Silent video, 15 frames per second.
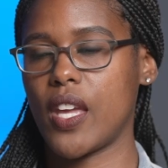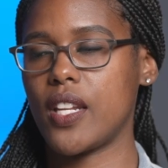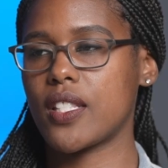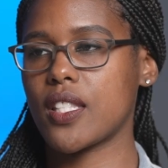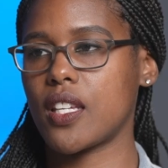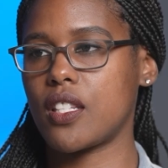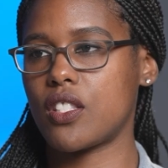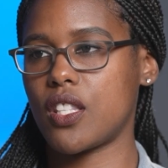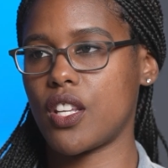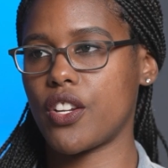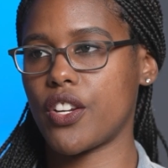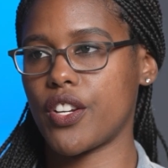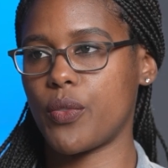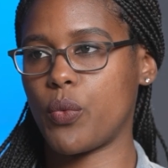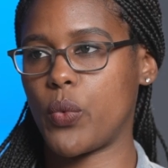and it's
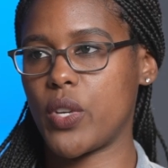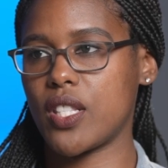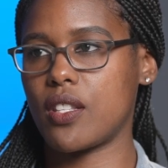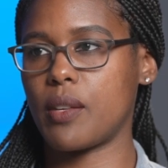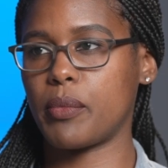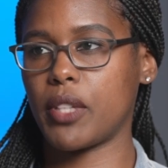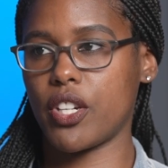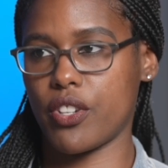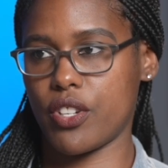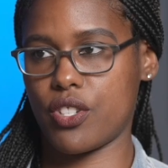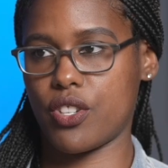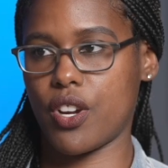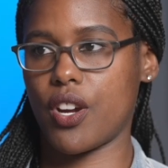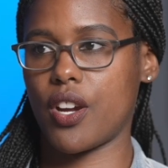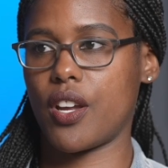considered wisdom
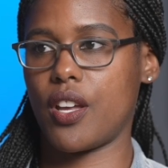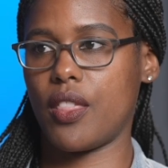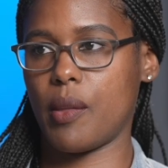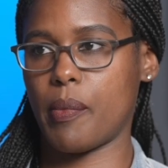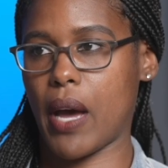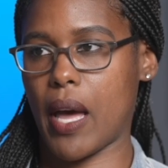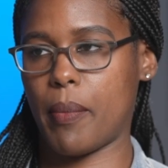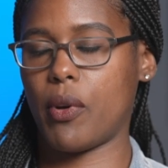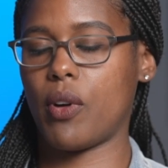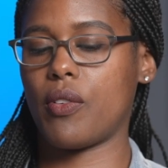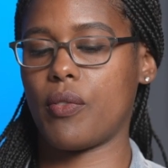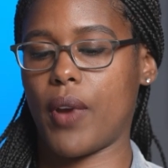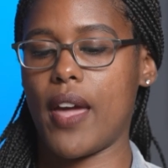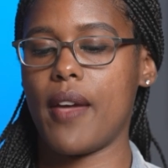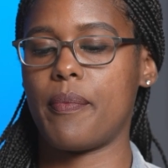literature in the
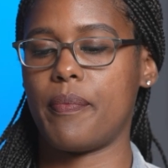Bible, right?